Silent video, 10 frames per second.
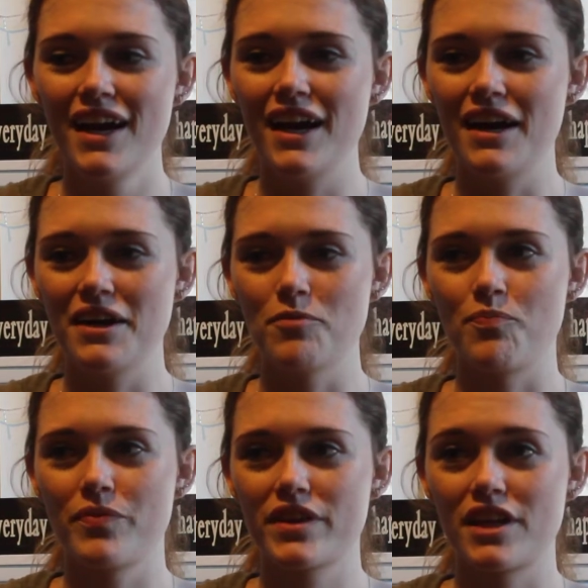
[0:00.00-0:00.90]

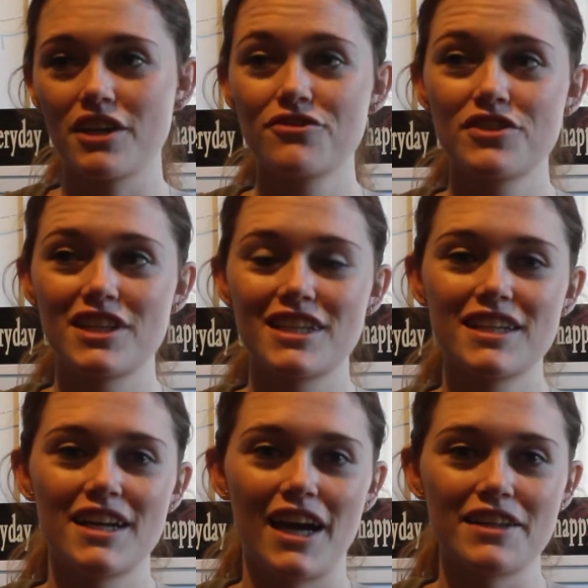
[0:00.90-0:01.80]

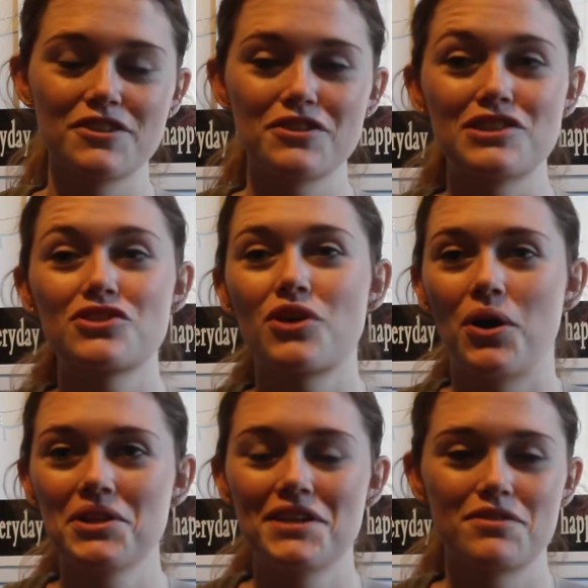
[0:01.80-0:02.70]
thankfully, I literally just
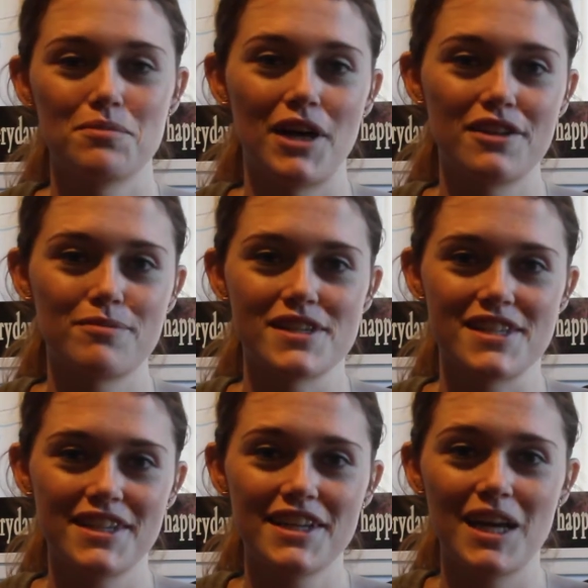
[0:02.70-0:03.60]
called out from the bathroom. I
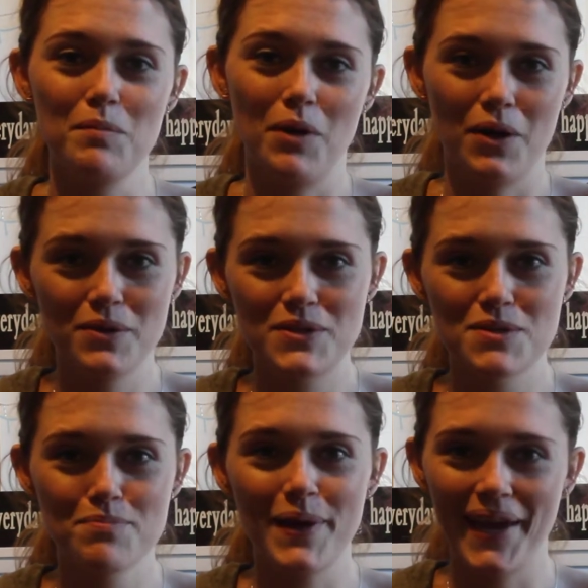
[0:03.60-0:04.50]
said, "Can I borrow
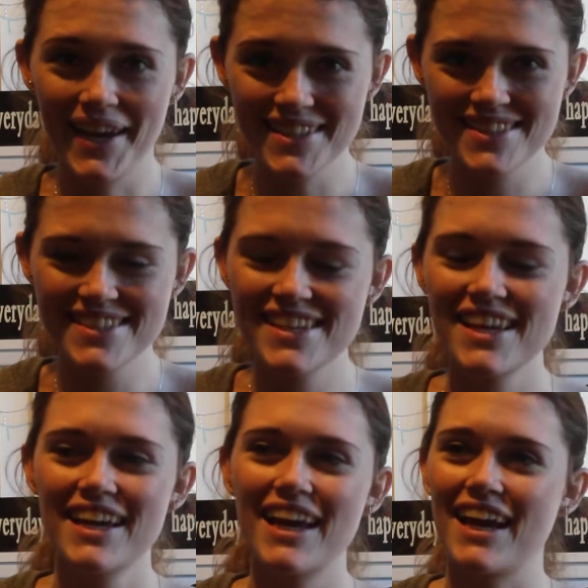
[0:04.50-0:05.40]
some pants?"
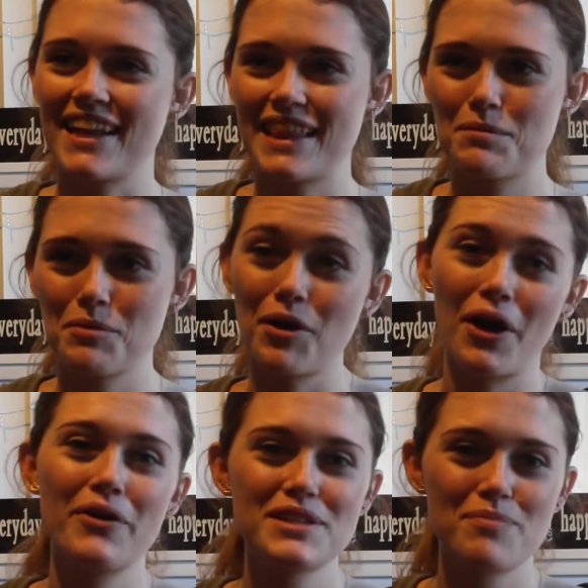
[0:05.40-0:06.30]
And he let me
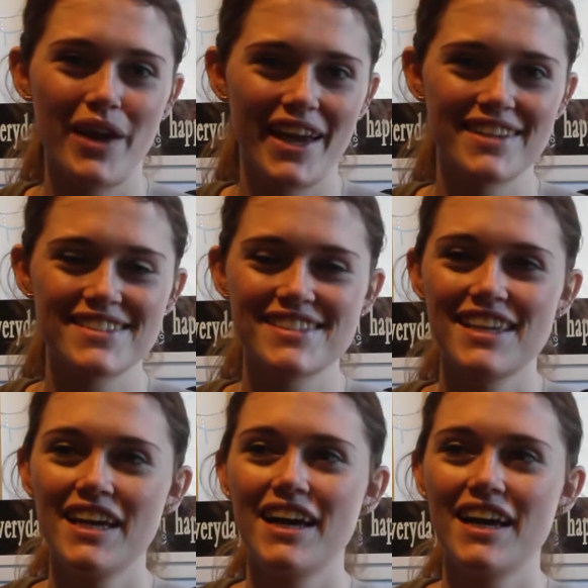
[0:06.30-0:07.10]
borrow his pants.